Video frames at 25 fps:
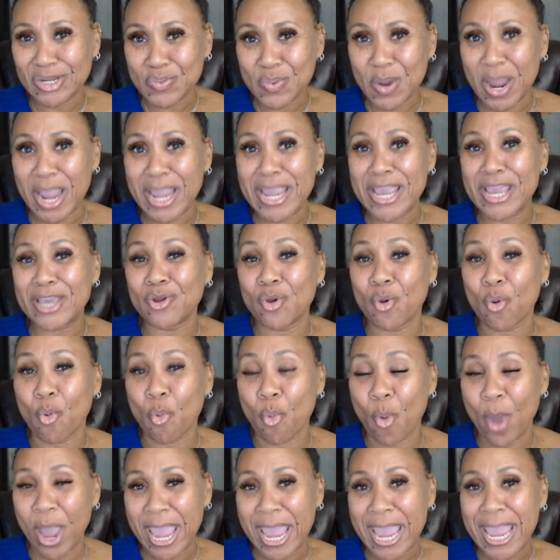right, in a
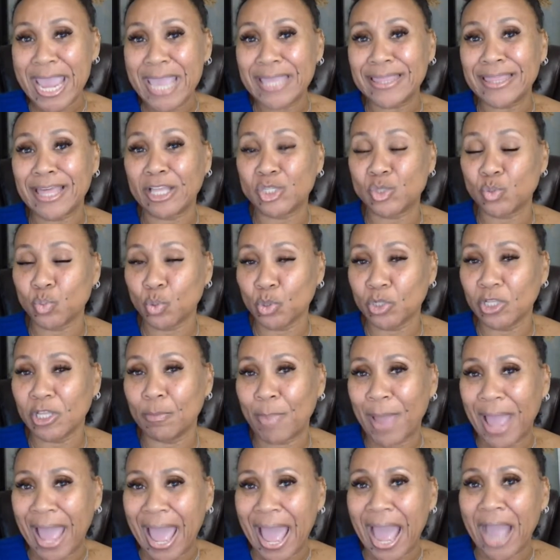way that's really
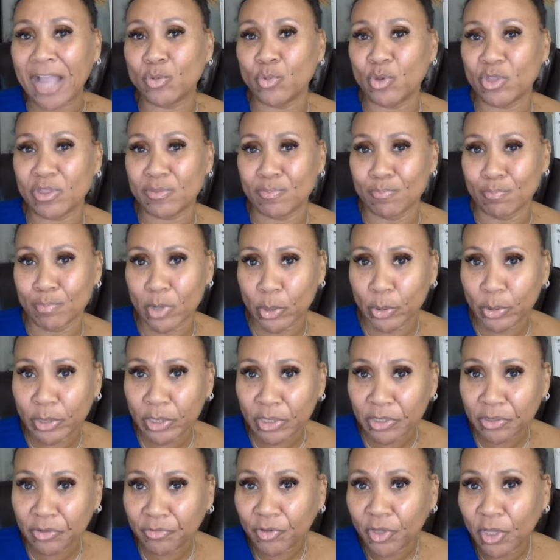packed with
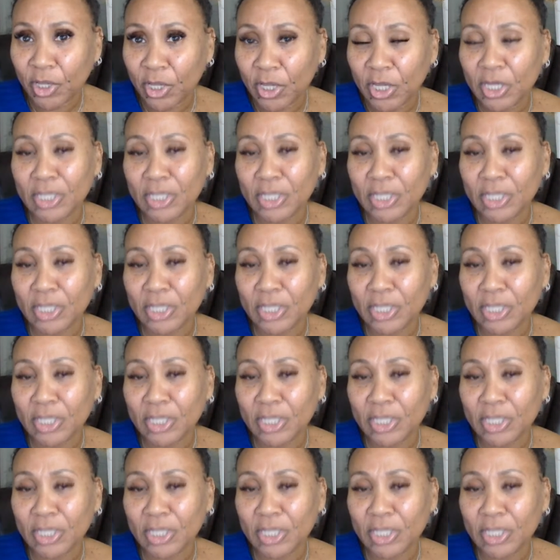motive